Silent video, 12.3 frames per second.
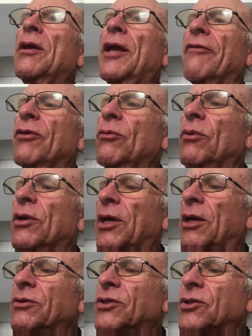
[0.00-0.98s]
Everyone
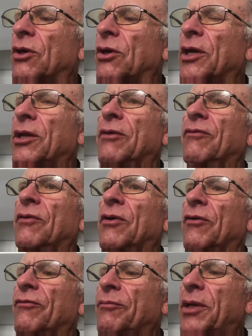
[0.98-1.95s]
outside
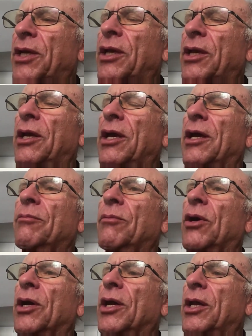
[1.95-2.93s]
of me and
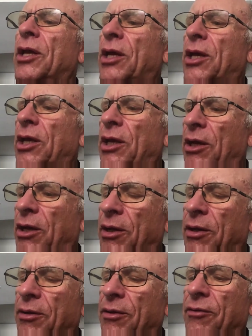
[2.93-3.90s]
my
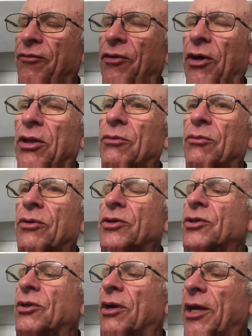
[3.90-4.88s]

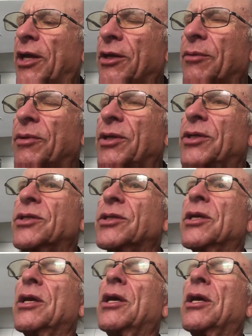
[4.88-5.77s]
followers are enemies.